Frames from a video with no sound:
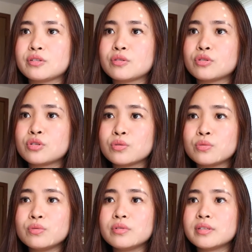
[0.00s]
So
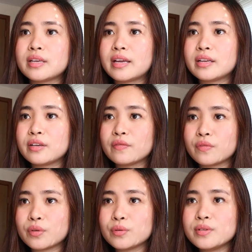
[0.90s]
choose any of
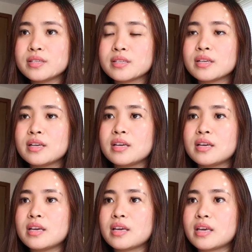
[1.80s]
those,
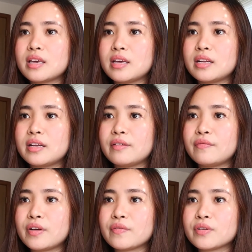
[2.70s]
and if
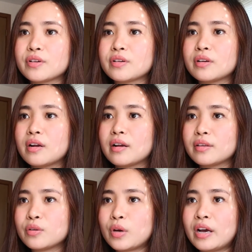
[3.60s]
ever
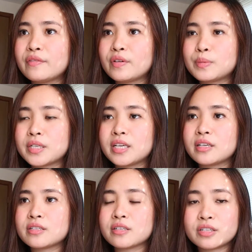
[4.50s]
you have obtained
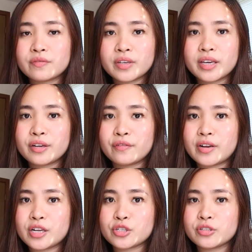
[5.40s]
a certificate of
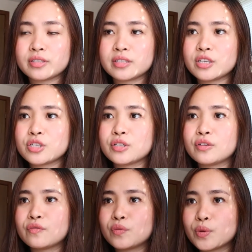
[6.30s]
naturalization,
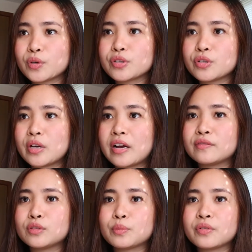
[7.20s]
of course you
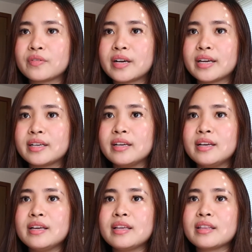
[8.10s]
have to provide
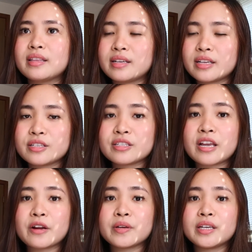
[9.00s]
the
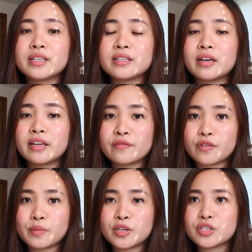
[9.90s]
necessary
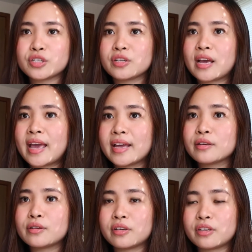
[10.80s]
information
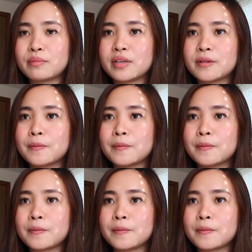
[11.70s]
and document.